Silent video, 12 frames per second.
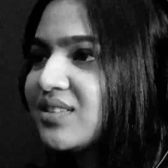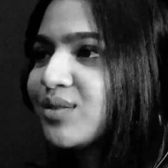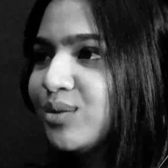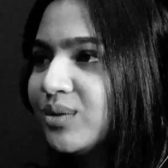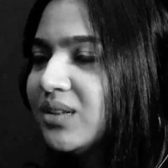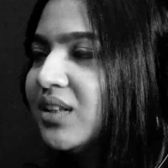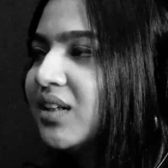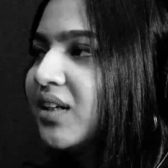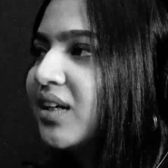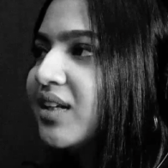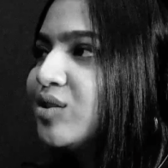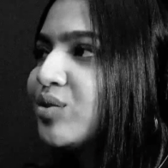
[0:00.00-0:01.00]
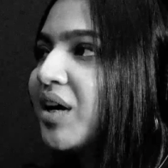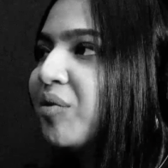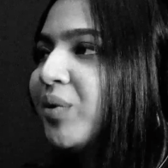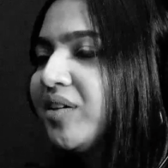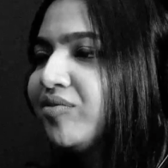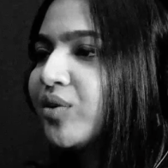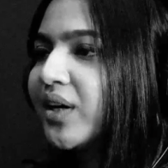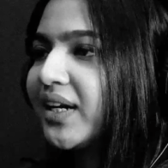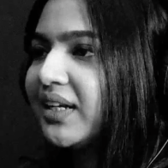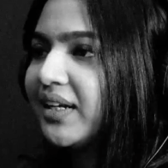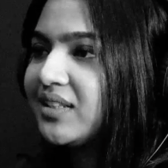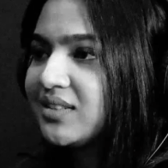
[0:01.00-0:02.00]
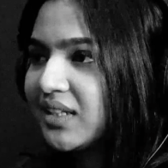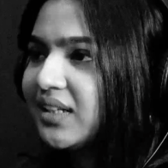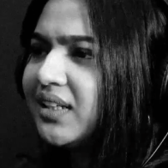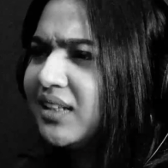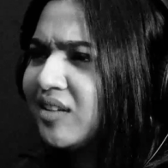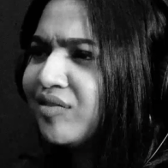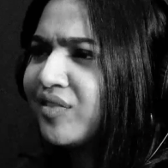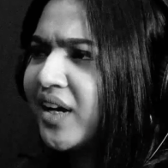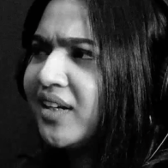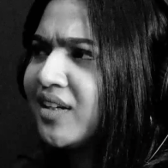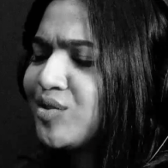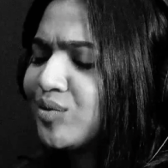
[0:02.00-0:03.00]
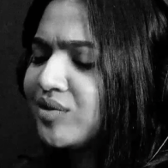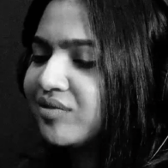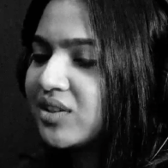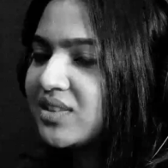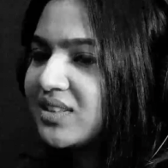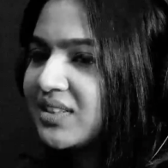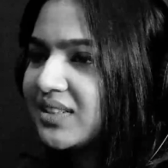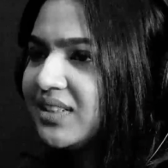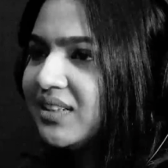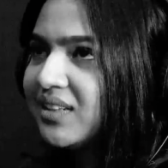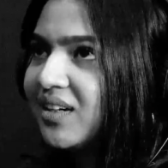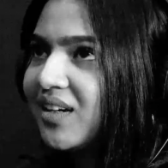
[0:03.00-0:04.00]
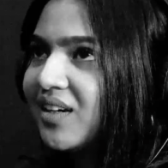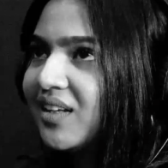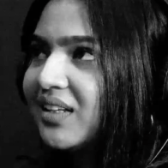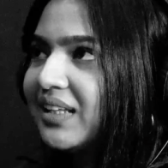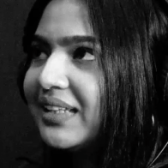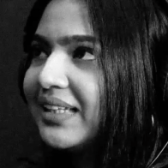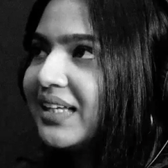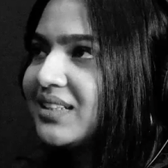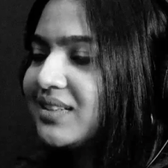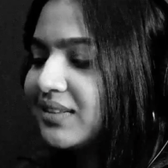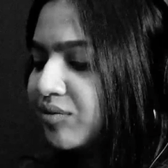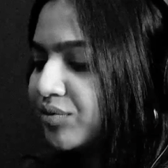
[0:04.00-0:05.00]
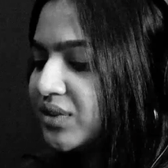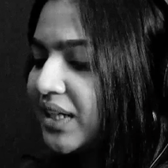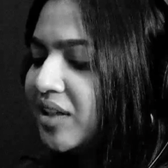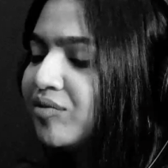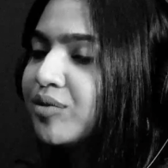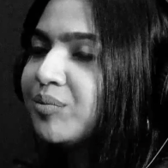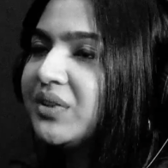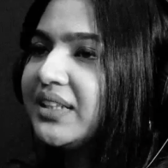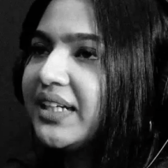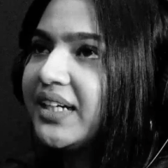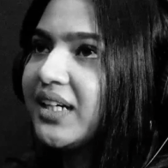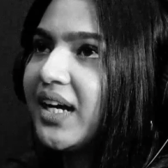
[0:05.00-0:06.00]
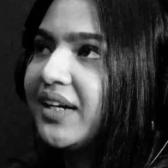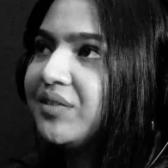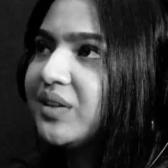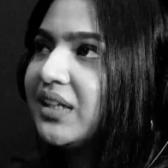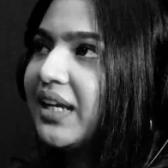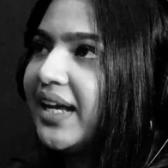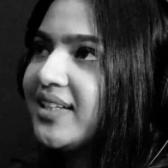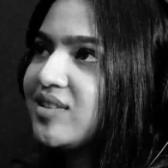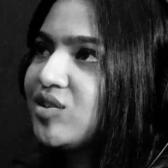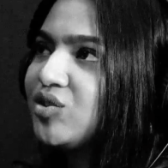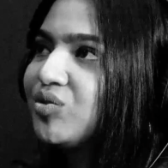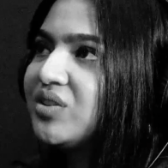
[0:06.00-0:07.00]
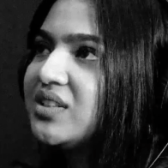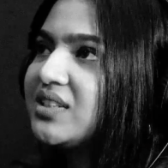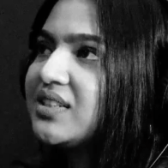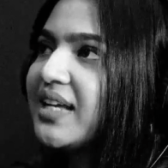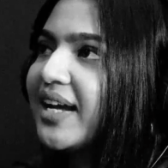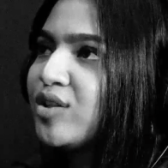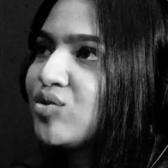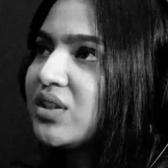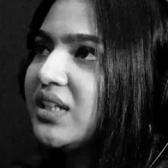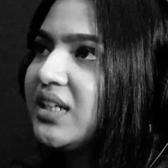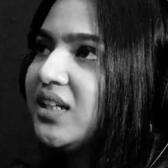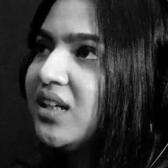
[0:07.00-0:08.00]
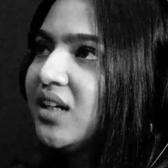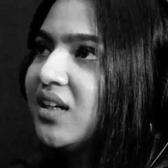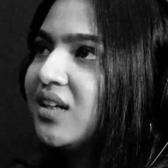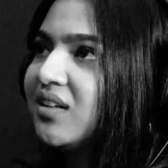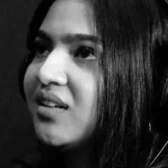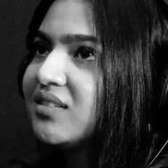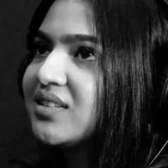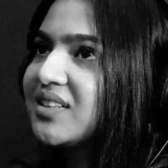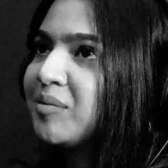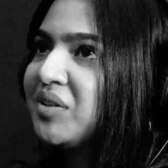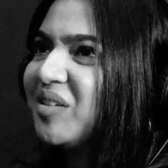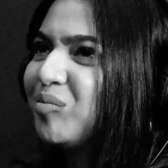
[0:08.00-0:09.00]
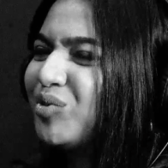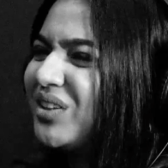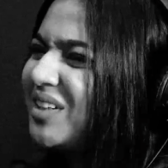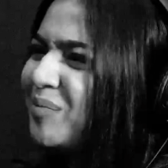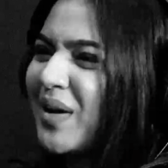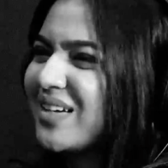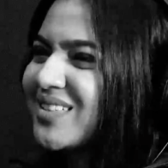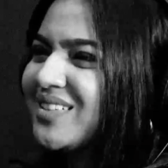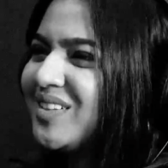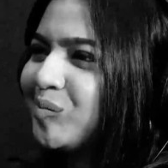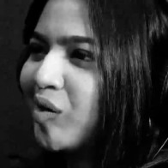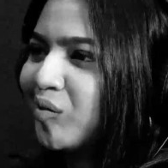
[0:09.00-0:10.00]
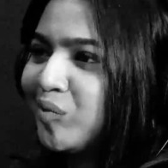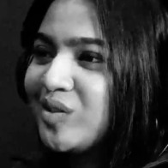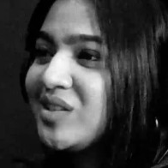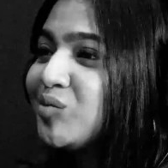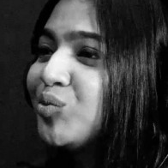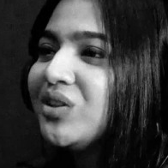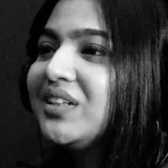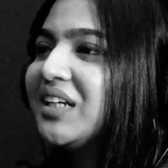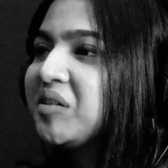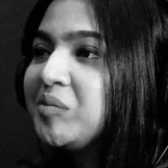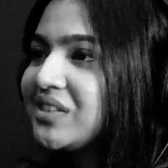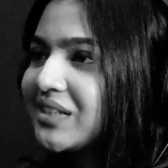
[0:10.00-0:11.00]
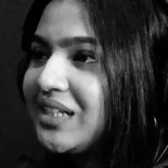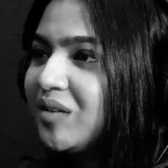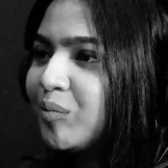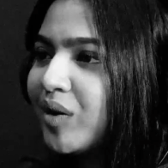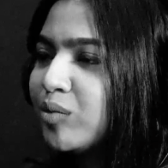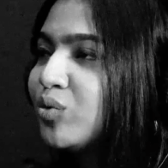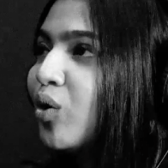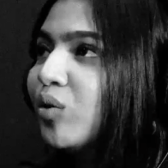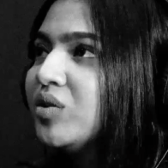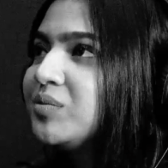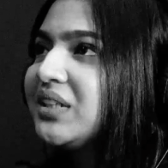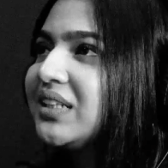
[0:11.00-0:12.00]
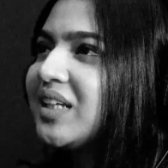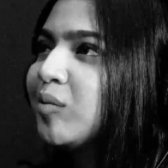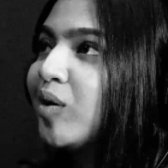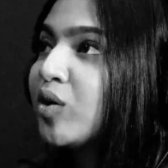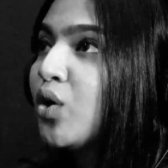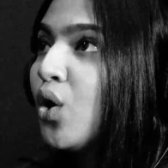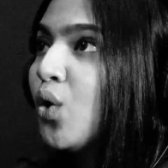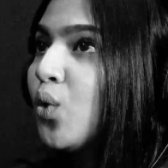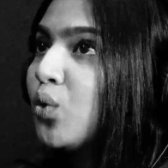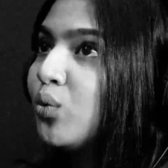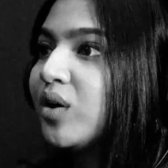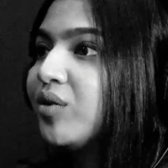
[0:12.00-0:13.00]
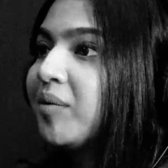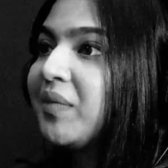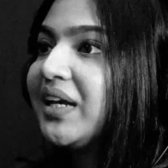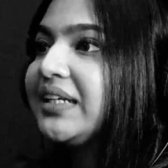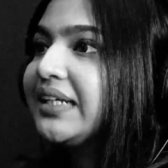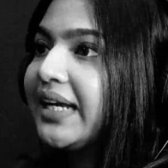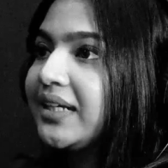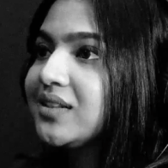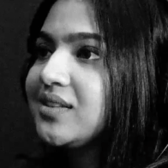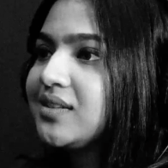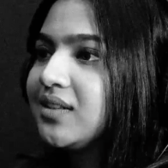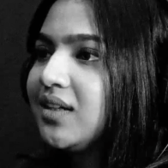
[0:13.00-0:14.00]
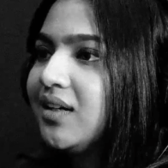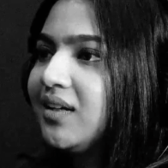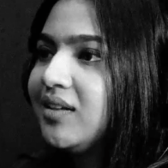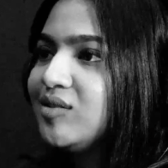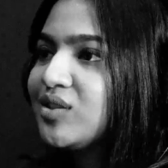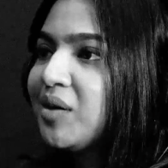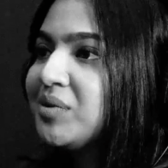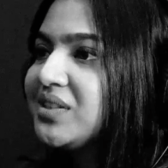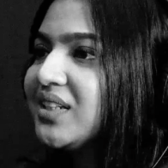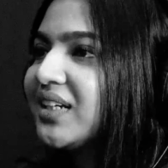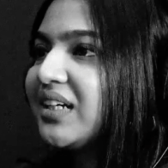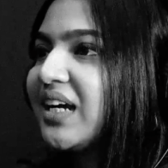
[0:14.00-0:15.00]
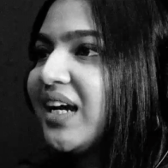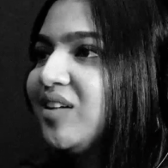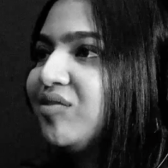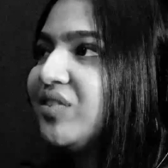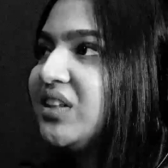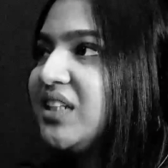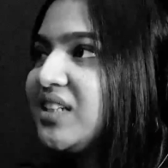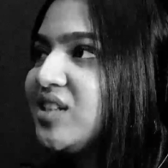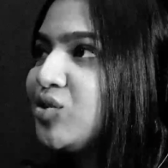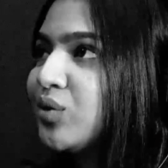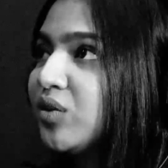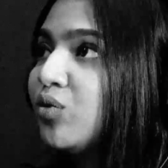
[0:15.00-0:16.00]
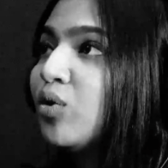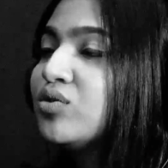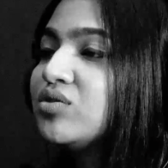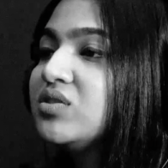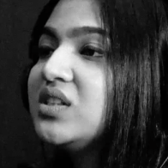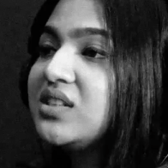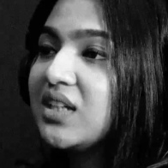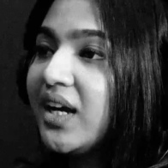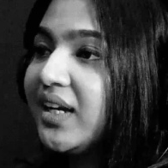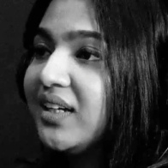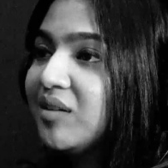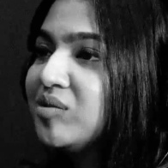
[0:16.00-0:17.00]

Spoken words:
This is cool. So I went for it and I studied in a fine arts university. Starting from there, I realized, this is actually something I'm really passionate about, because it wouldn't let me sleep. I would always be thinking about, oh, what do I make next? So I was like kind of addicted to it. And also design.